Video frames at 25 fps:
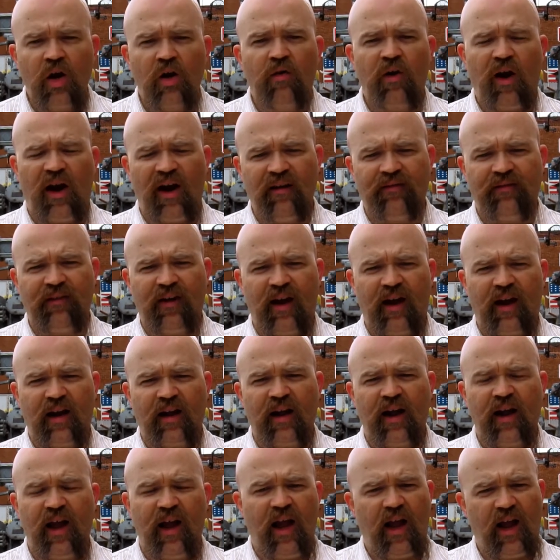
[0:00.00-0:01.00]
Graphite
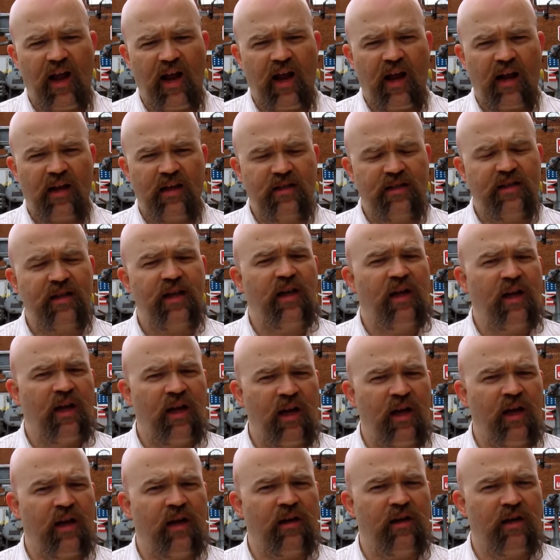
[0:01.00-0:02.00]
has
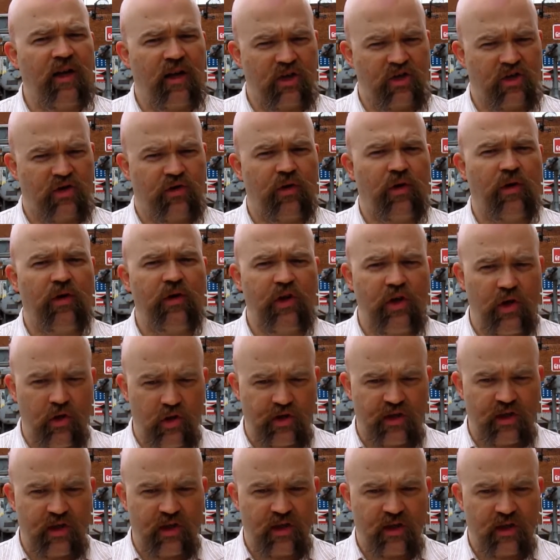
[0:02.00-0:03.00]
industrial
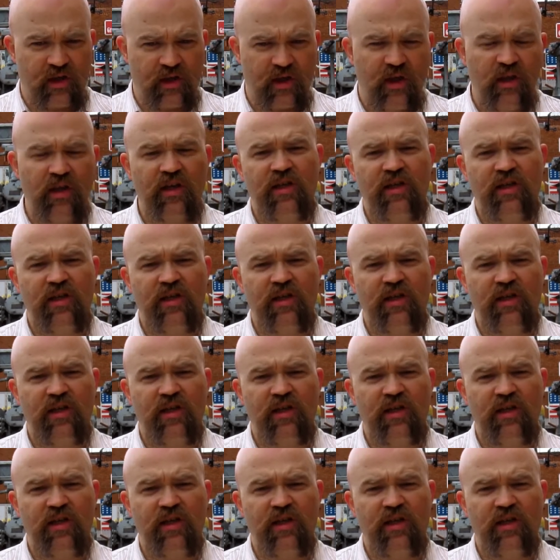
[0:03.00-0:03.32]
uses,